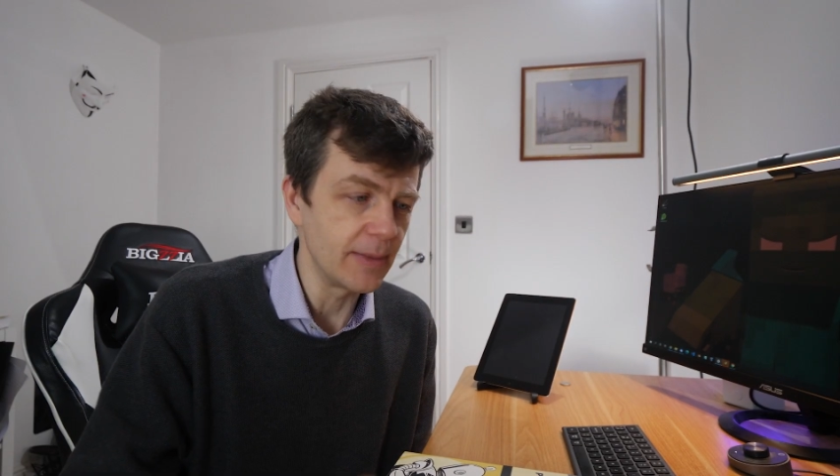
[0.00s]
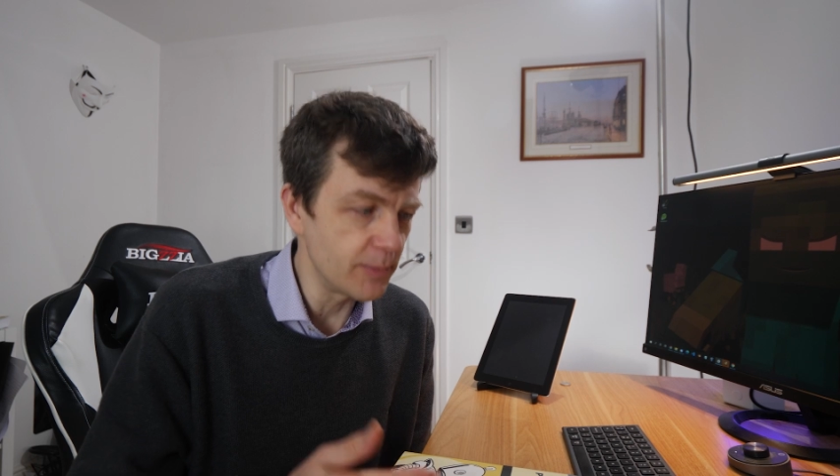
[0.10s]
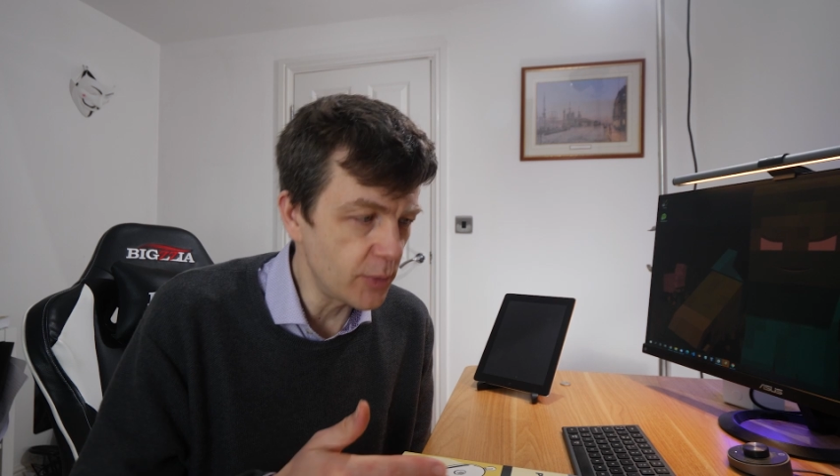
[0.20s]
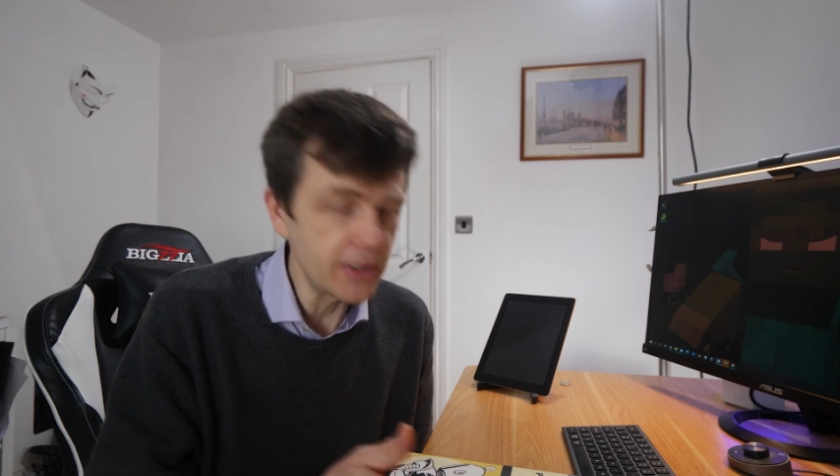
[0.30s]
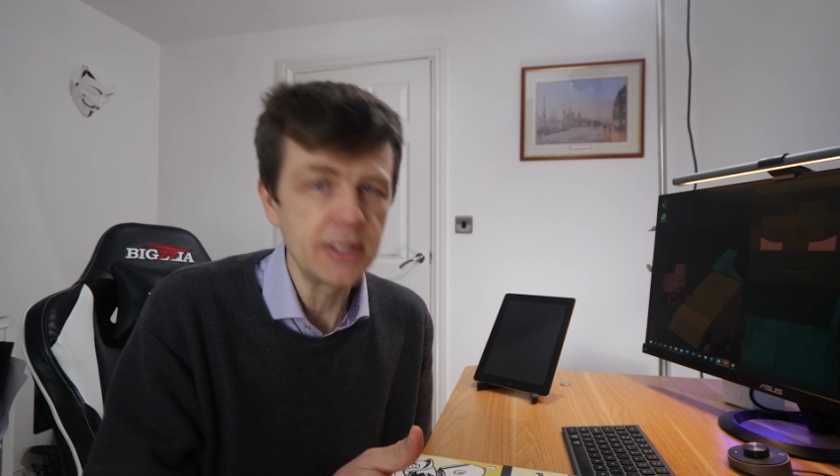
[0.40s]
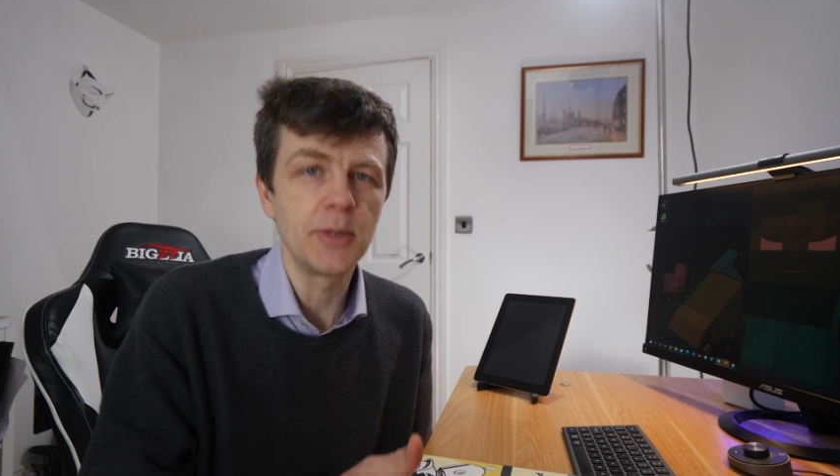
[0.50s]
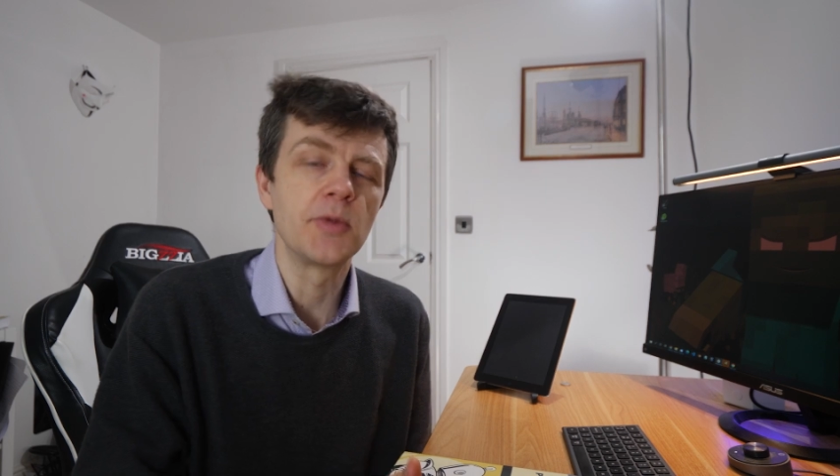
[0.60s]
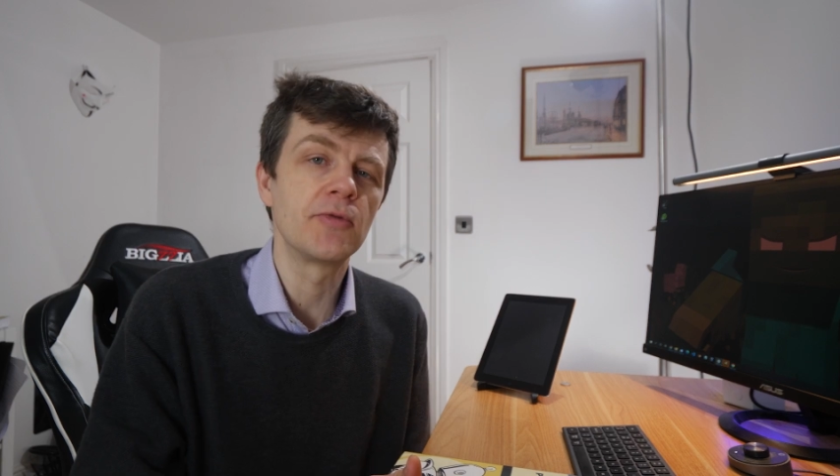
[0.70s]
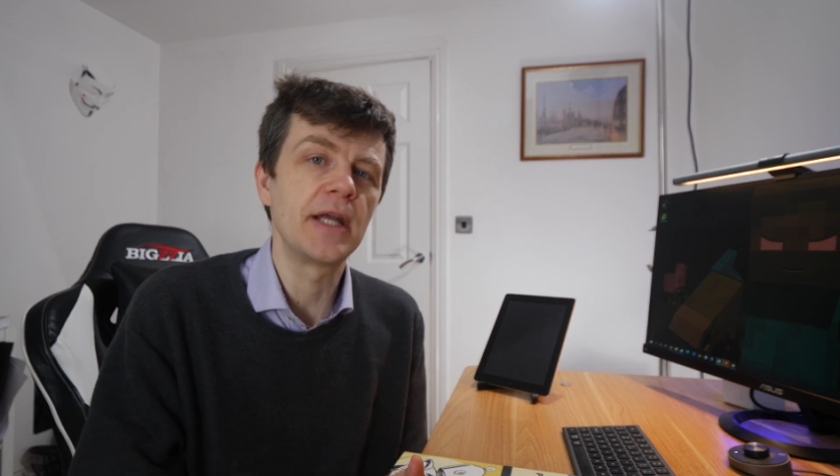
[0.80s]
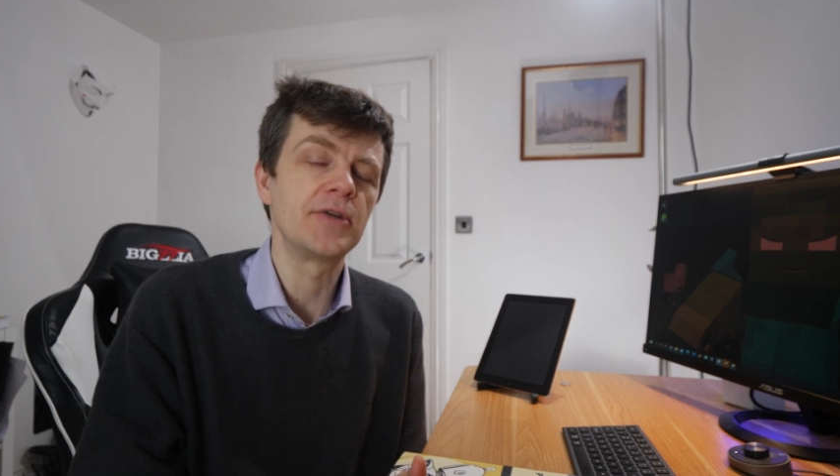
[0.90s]
and pointing you
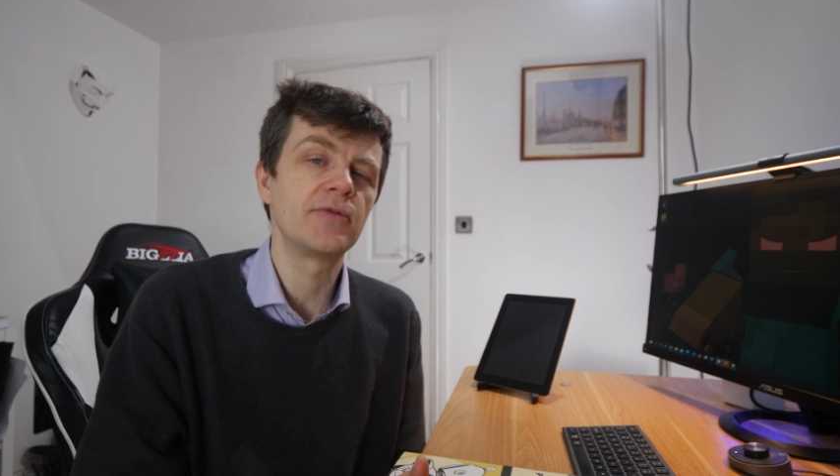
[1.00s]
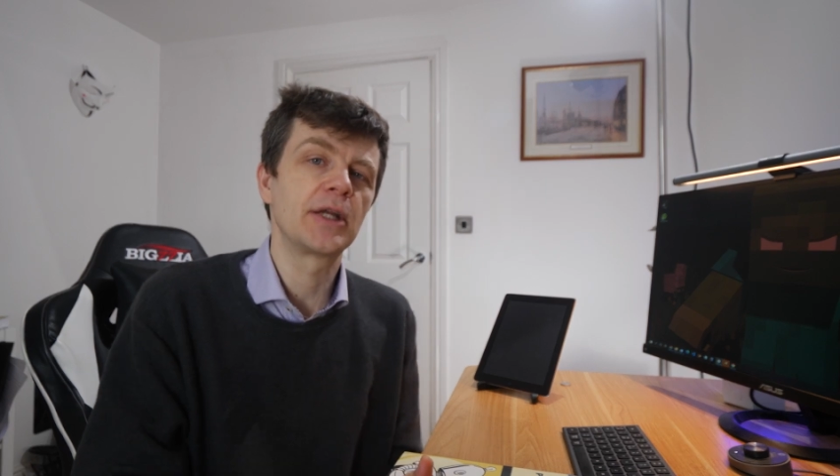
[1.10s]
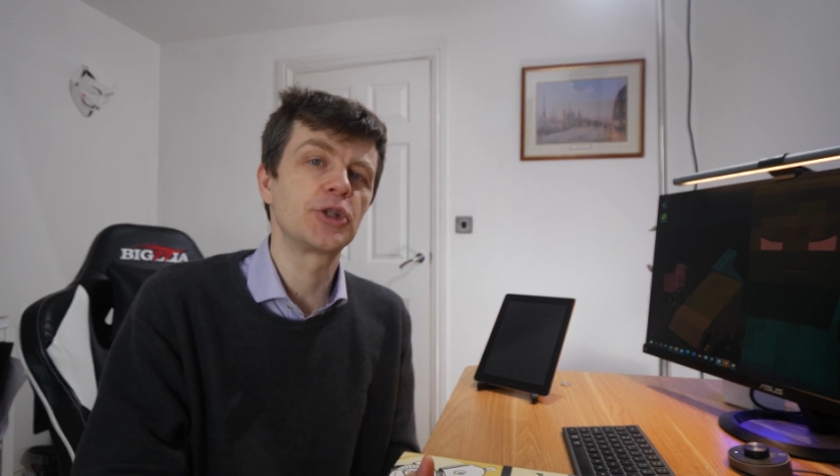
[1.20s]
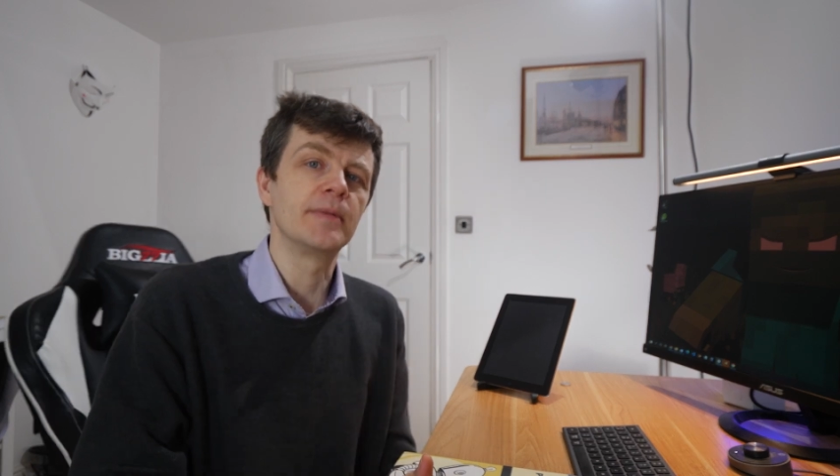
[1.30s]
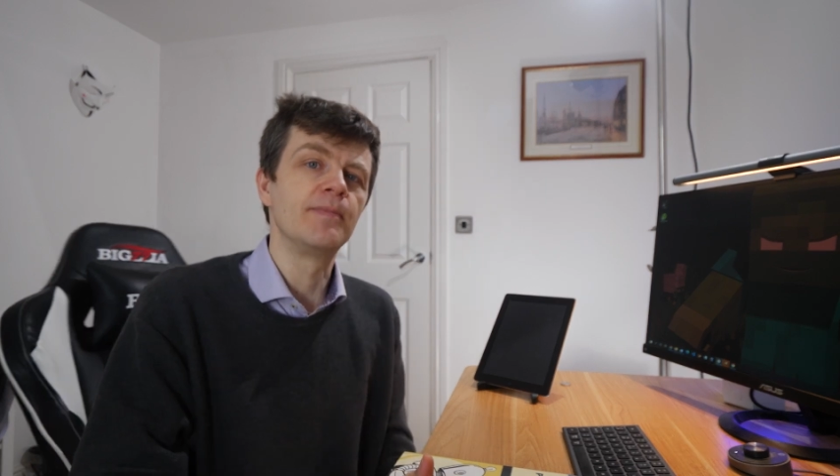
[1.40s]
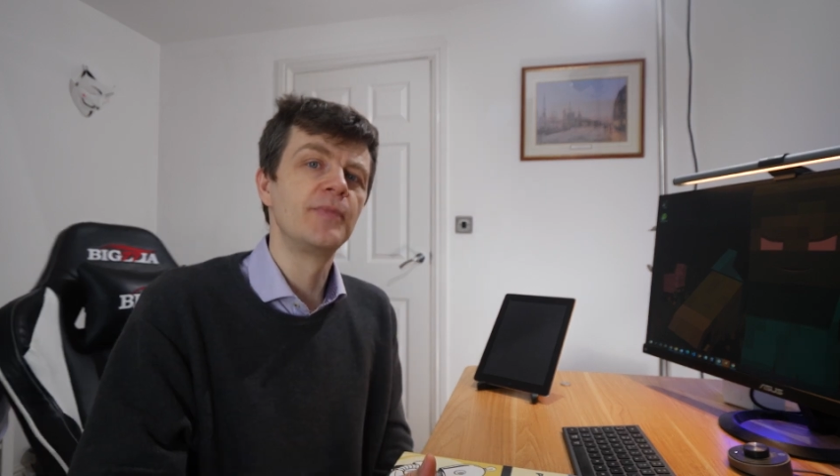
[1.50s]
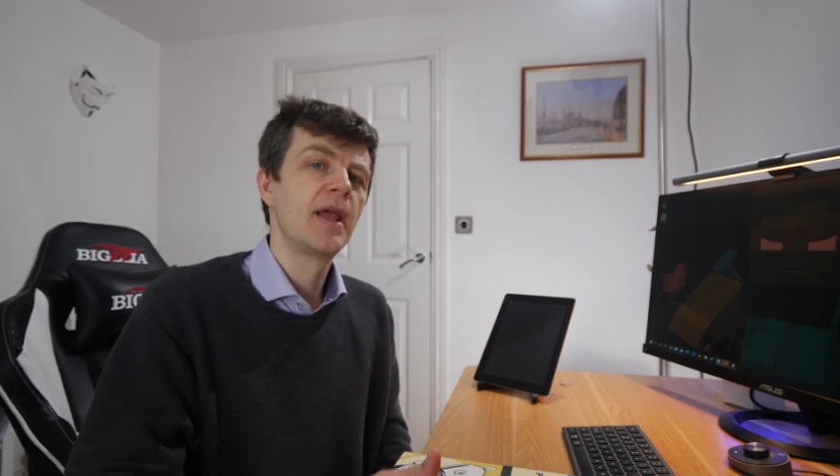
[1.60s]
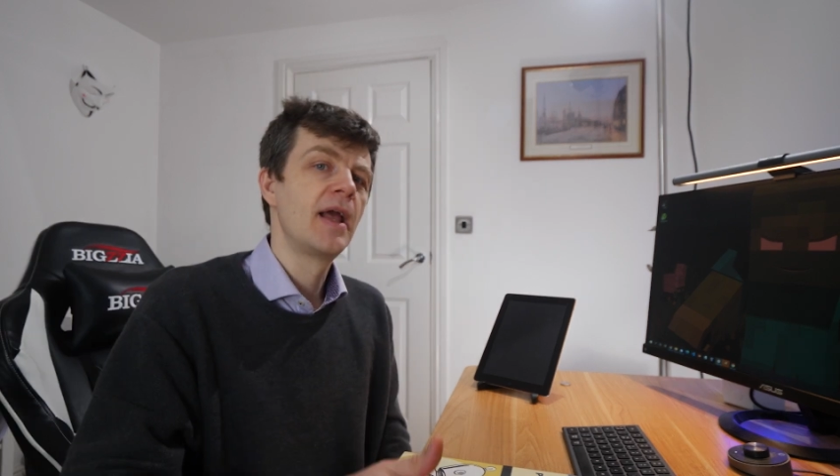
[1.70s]
in the right direction,